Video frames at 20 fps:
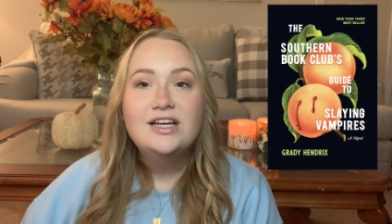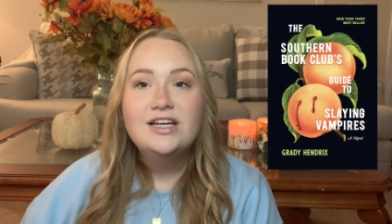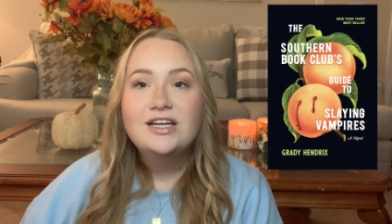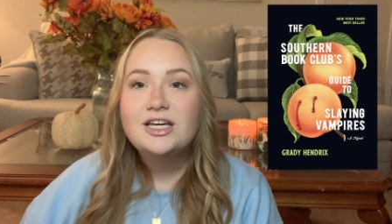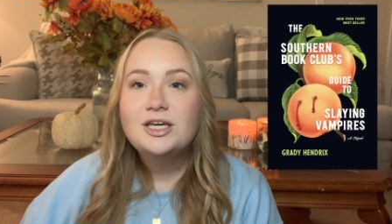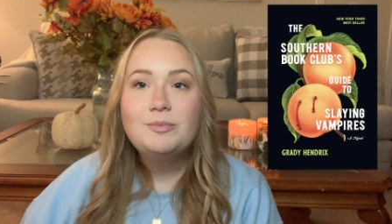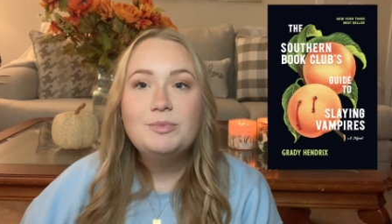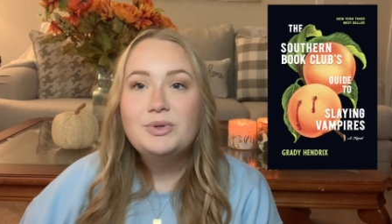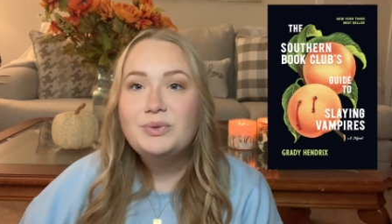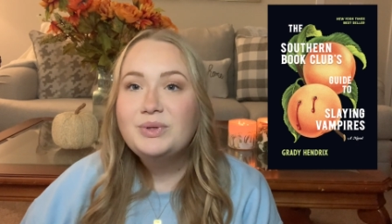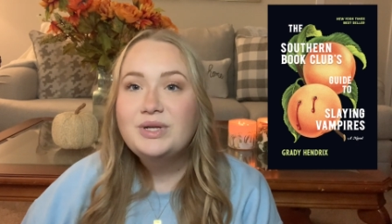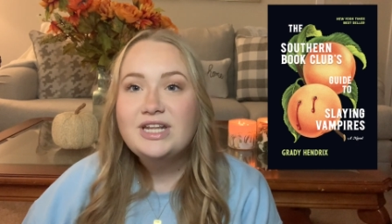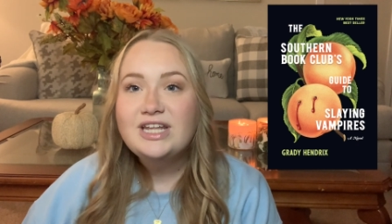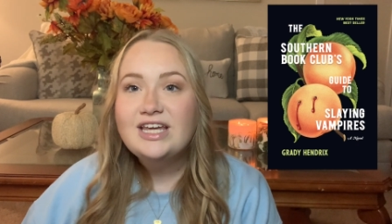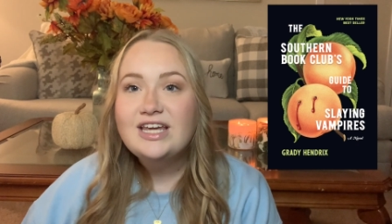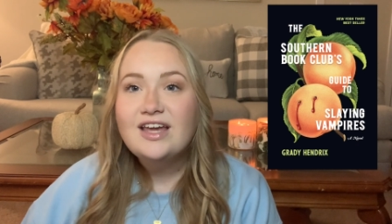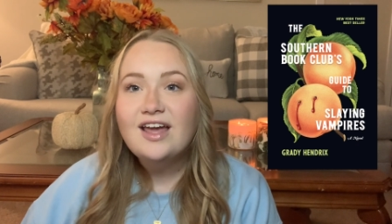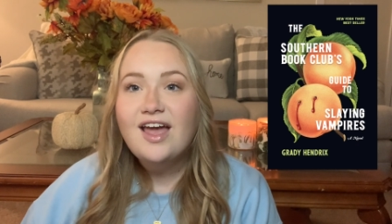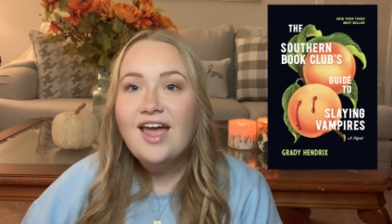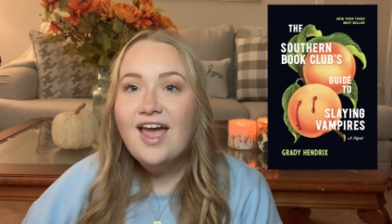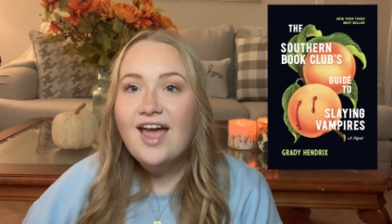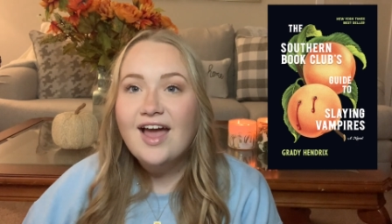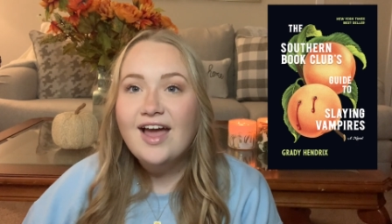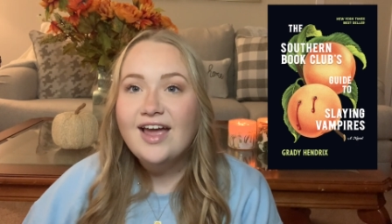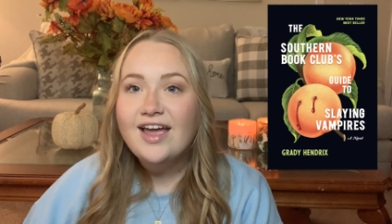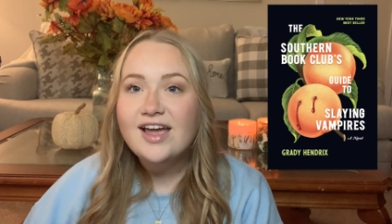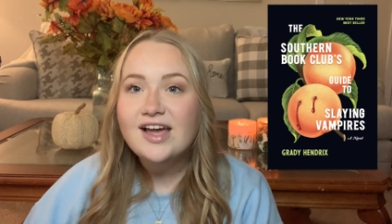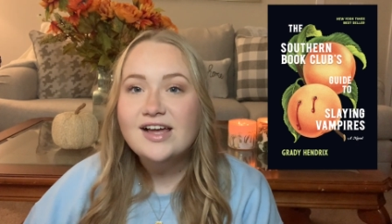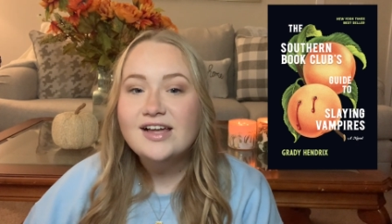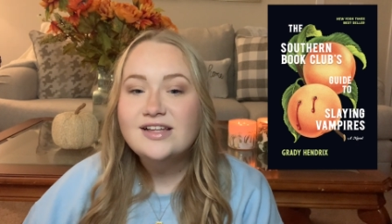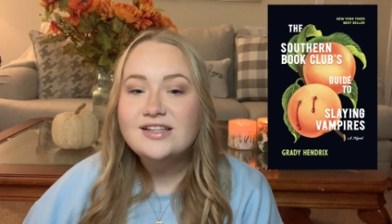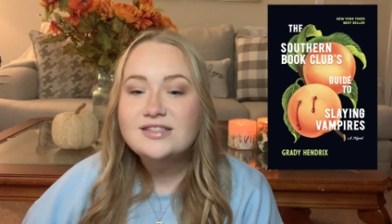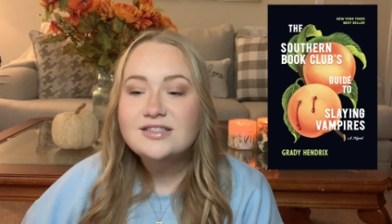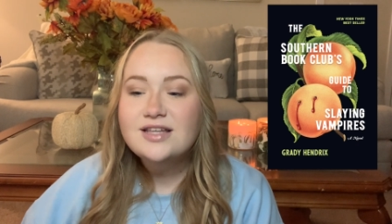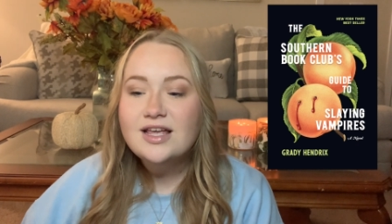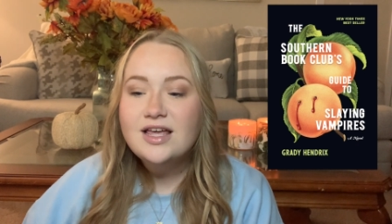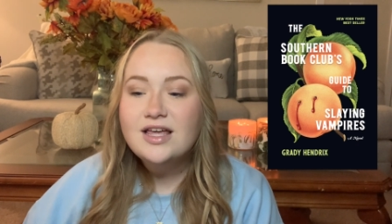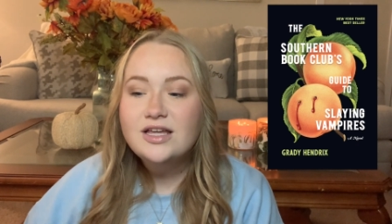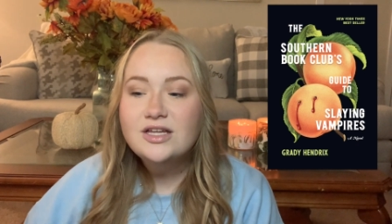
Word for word: community and